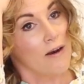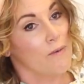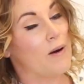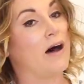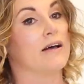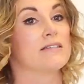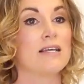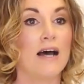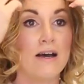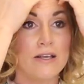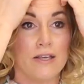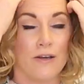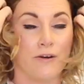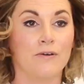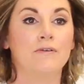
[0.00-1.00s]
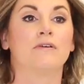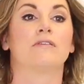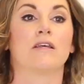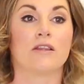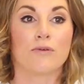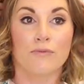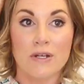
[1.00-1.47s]
Well, I'll tell you
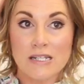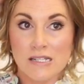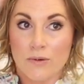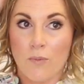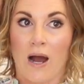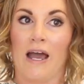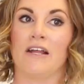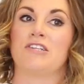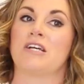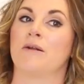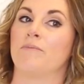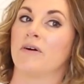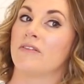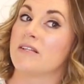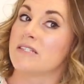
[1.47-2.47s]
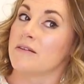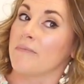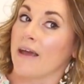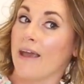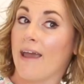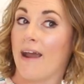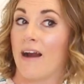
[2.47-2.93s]
that the reason why Jen put this in
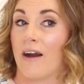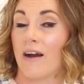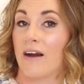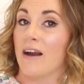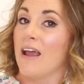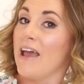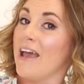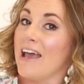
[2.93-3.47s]
my hair